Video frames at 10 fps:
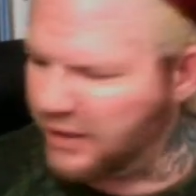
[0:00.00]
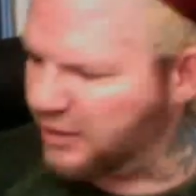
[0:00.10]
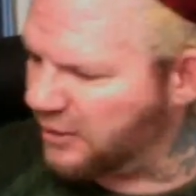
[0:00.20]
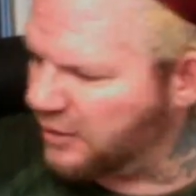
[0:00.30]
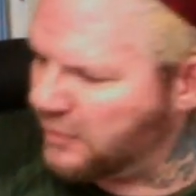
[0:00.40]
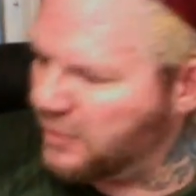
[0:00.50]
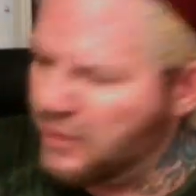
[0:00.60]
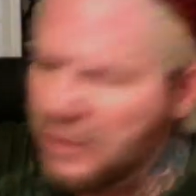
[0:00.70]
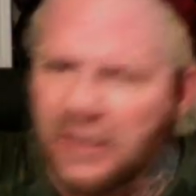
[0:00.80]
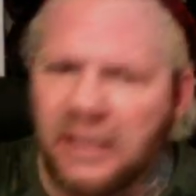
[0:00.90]
in here.
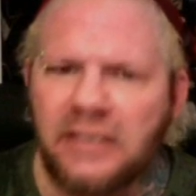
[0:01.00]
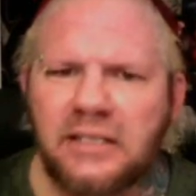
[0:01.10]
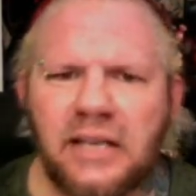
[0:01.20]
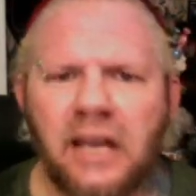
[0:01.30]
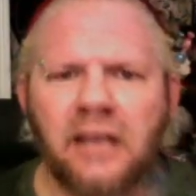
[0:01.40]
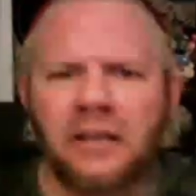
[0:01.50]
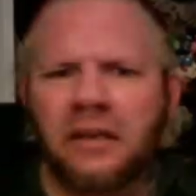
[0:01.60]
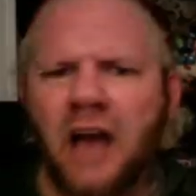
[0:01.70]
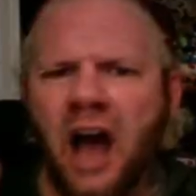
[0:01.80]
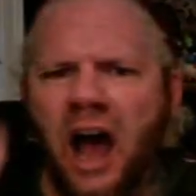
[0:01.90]
It's
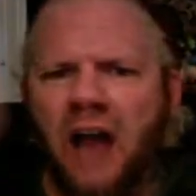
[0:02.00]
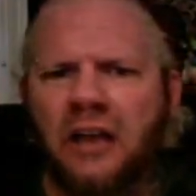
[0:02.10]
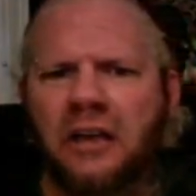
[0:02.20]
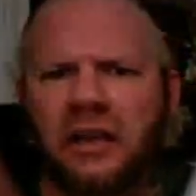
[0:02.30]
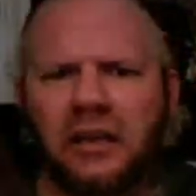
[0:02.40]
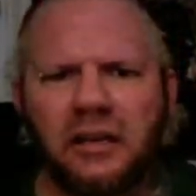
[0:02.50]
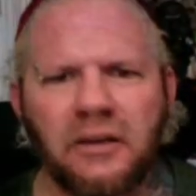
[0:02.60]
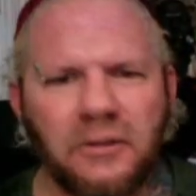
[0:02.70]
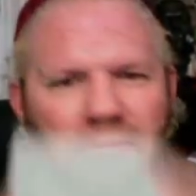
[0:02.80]
getting hot in here.